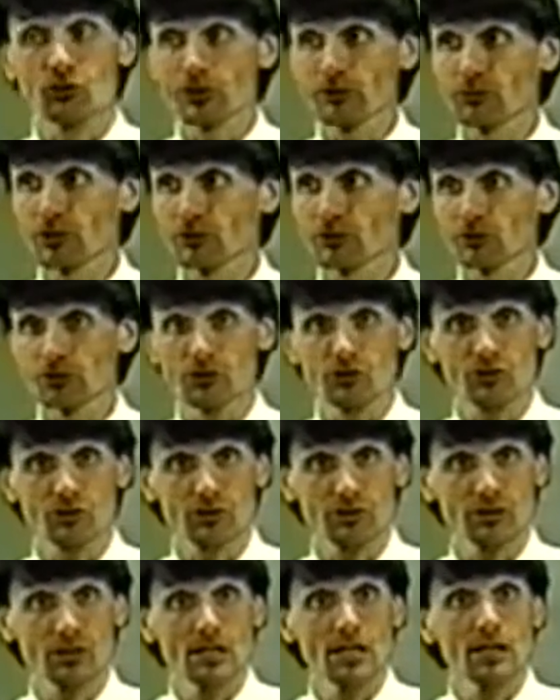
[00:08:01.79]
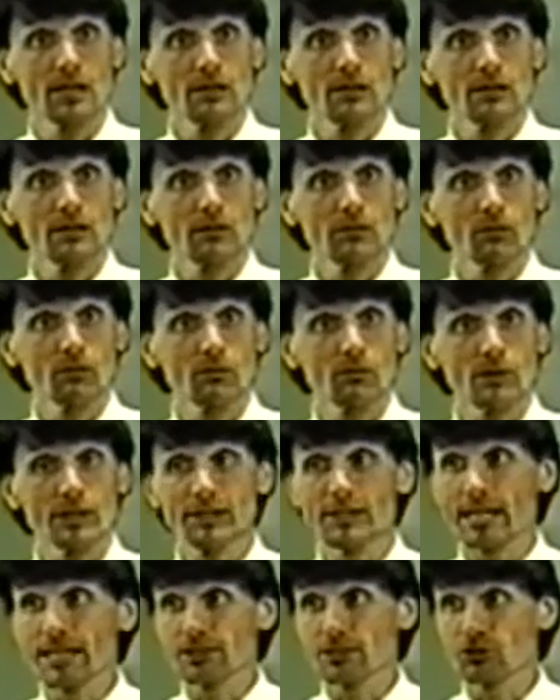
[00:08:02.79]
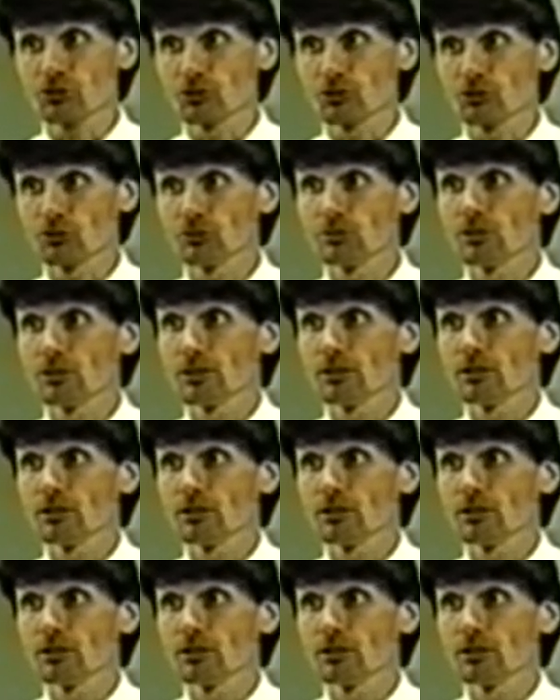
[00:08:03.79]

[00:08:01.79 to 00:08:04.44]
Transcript: Joint Resolution 192,